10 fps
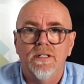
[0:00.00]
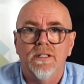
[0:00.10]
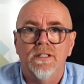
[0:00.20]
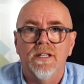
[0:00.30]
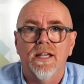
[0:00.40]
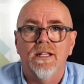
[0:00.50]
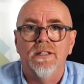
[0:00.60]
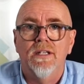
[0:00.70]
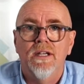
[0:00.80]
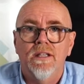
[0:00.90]

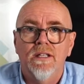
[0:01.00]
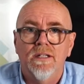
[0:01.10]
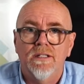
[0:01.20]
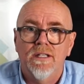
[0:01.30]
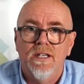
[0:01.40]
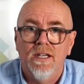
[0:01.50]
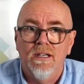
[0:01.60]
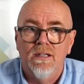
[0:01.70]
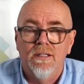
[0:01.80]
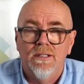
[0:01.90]
understand that the